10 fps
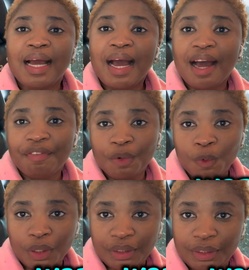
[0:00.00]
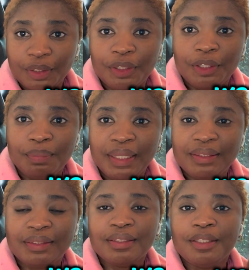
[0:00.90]
have a Word
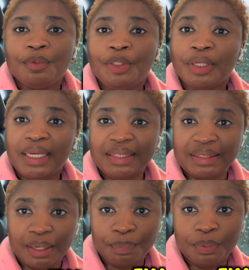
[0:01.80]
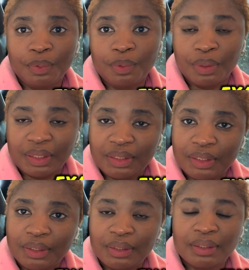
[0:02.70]
document with your example
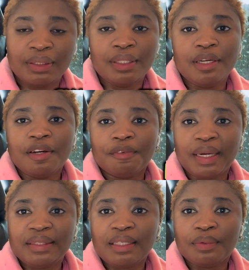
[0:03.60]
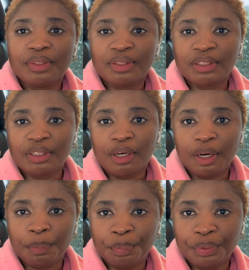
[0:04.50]
questions, write out the
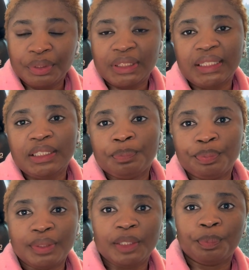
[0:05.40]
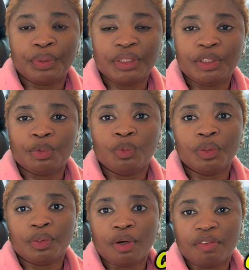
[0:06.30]
STAR approach and the bullet points you would
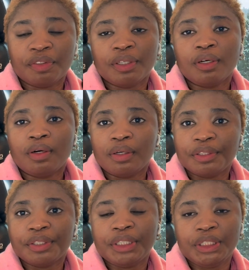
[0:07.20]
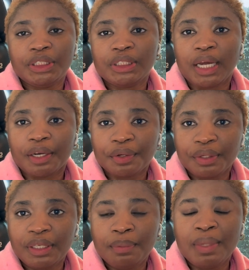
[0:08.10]
want to cover under each
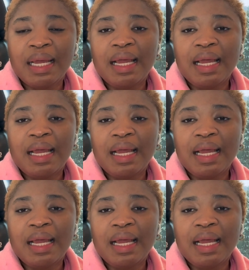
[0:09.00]
acronym,